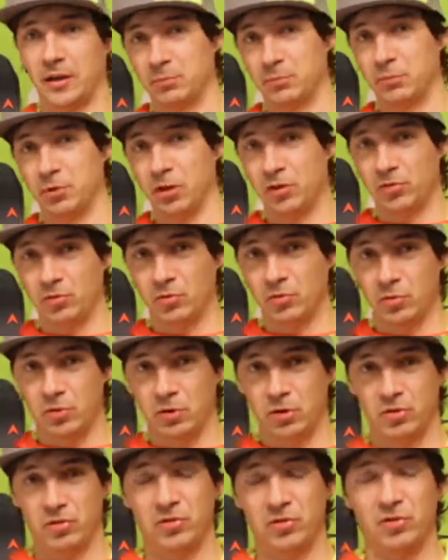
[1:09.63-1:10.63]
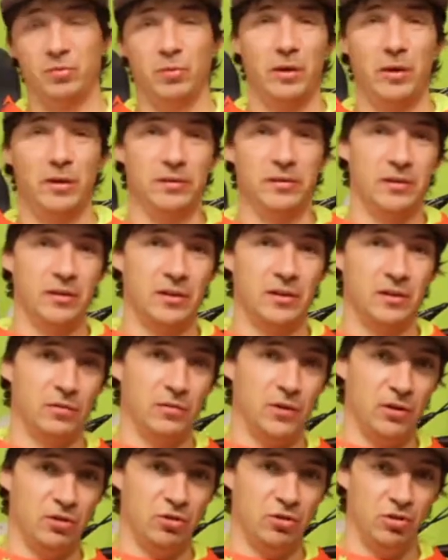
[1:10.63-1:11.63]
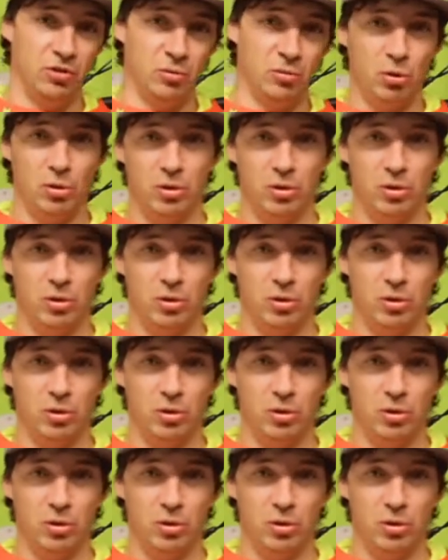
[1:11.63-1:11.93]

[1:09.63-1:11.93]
and bronze awards, as well as the innovation